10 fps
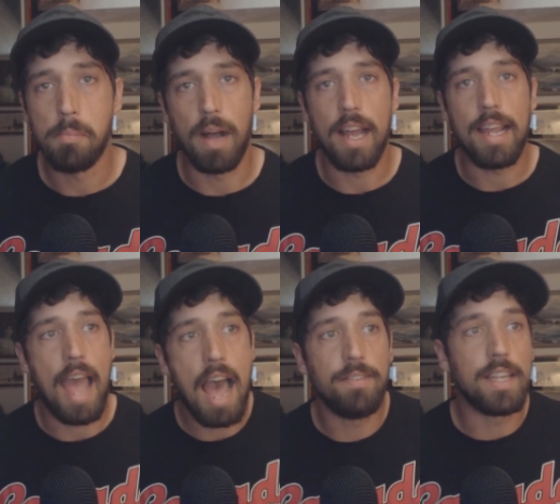by
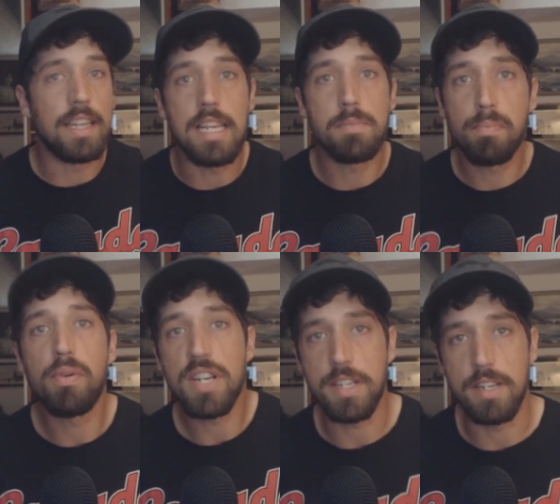having these
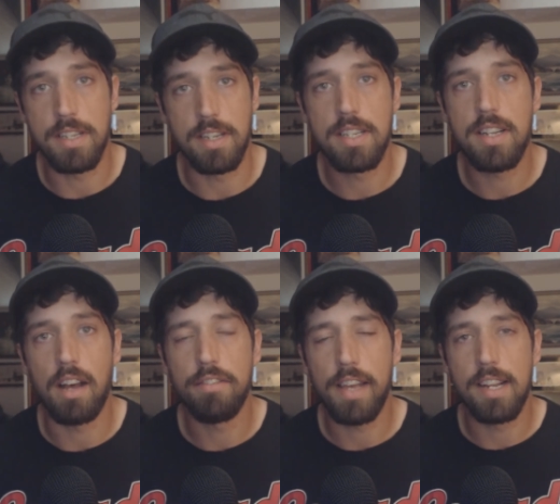prisons and
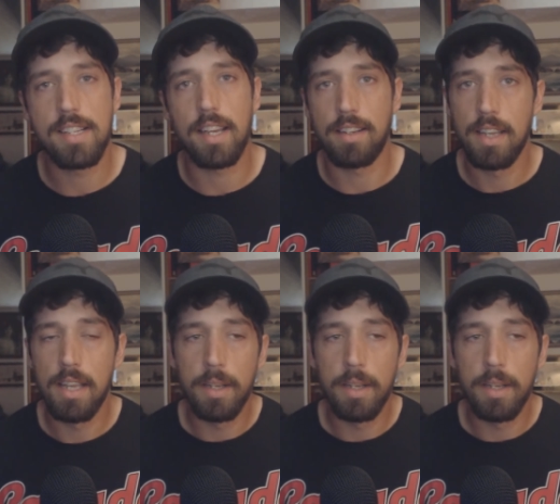stuff. And it's like,